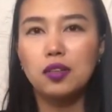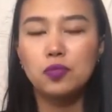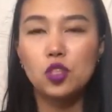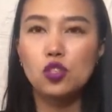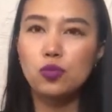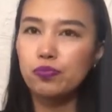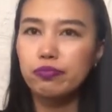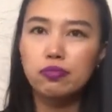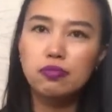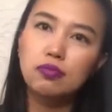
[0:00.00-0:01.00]
just
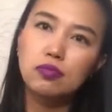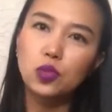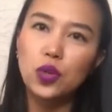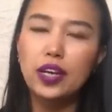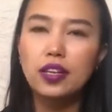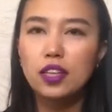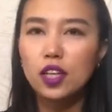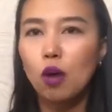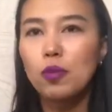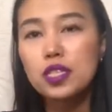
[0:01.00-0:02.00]
write in the
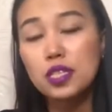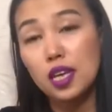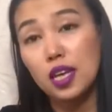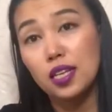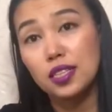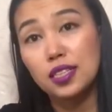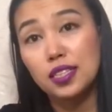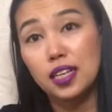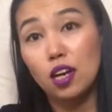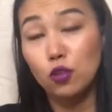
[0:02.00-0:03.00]
comments, and
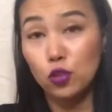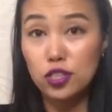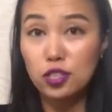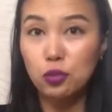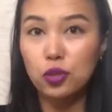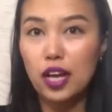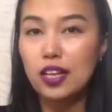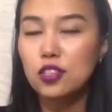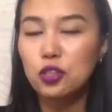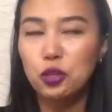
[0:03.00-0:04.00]
of course I will
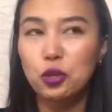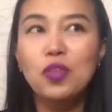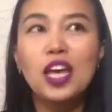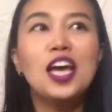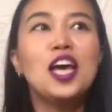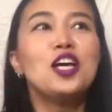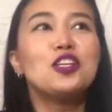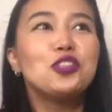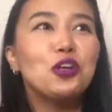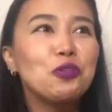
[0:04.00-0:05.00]
answer you.
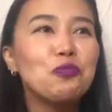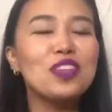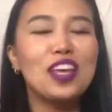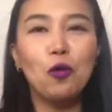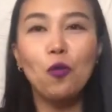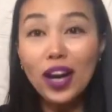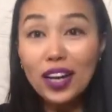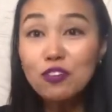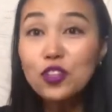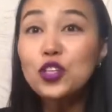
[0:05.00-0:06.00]
So what
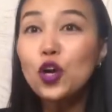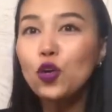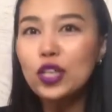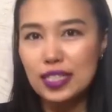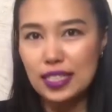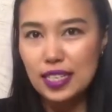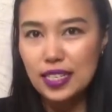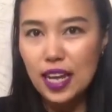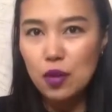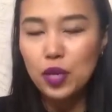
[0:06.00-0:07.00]
I've noticed this
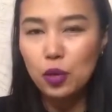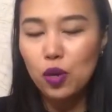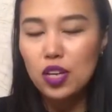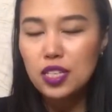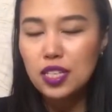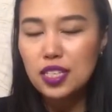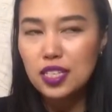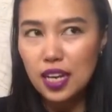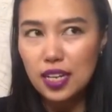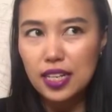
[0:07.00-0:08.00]
time when I was in
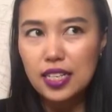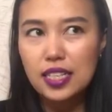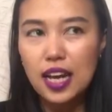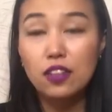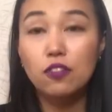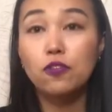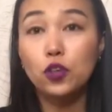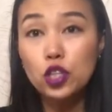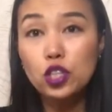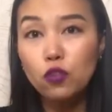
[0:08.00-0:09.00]
Astana is that,
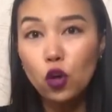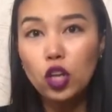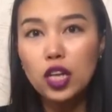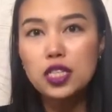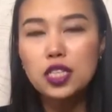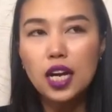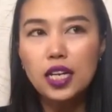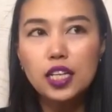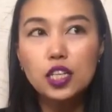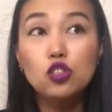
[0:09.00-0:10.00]
first of all,
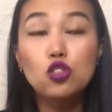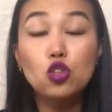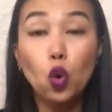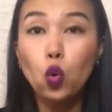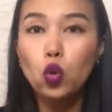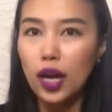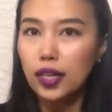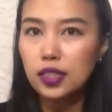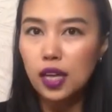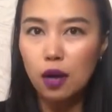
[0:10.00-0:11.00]
Astana is so
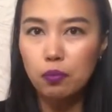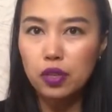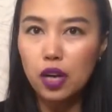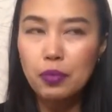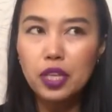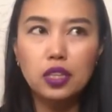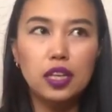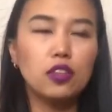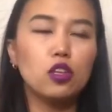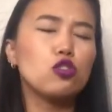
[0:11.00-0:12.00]
lightened up. I mean,
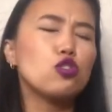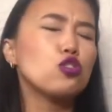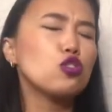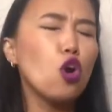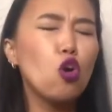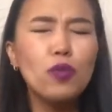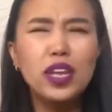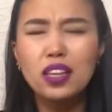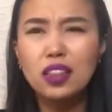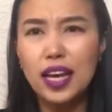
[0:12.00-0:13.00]
like, there are so
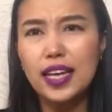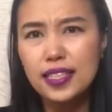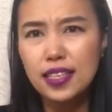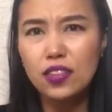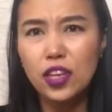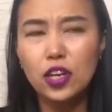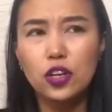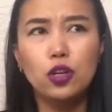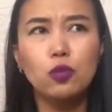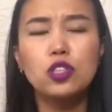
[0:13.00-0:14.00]
many lights in there.
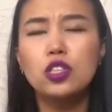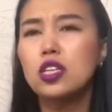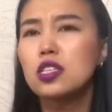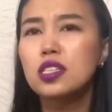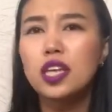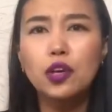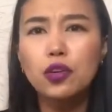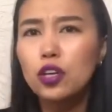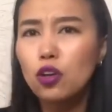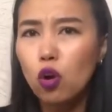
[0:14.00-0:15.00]
It was not
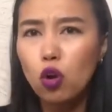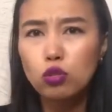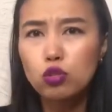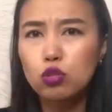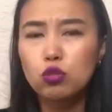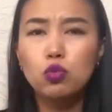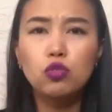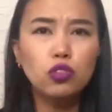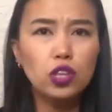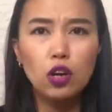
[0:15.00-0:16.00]
scary at all to move
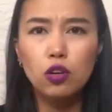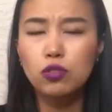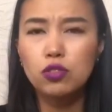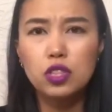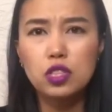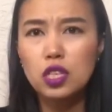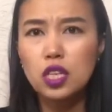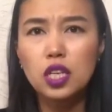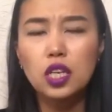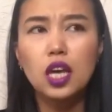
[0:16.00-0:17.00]
around the
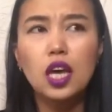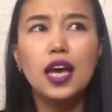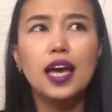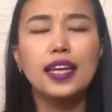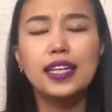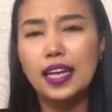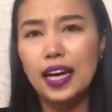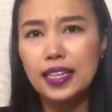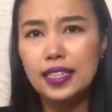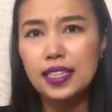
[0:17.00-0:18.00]
city at
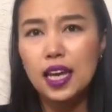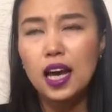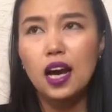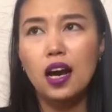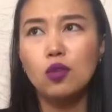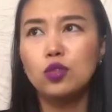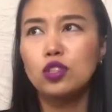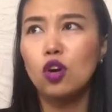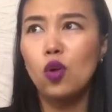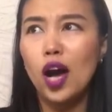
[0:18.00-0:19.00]
night. I would
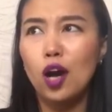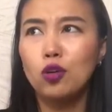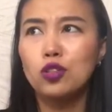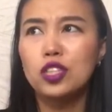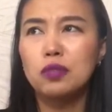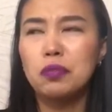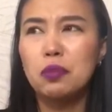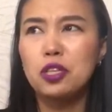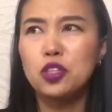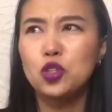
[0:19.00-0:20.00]
go out at
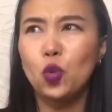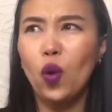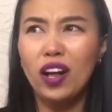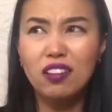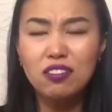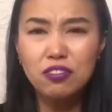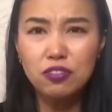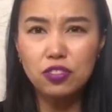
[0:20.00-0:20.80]
maybe 12